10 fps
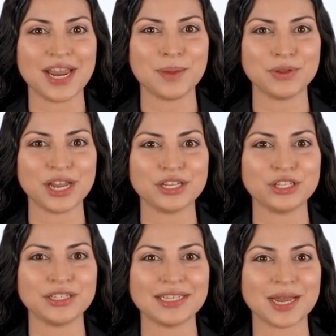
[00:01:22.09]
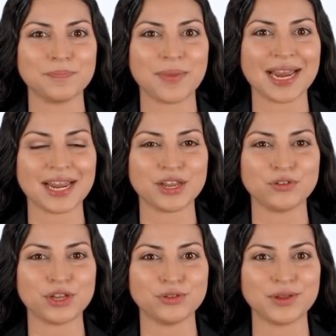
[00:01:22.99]
applications that might
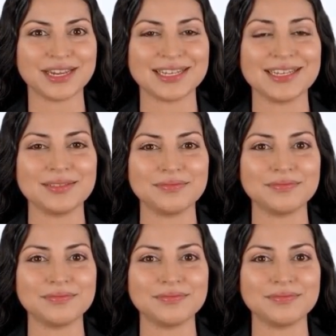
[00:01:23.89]
include risks,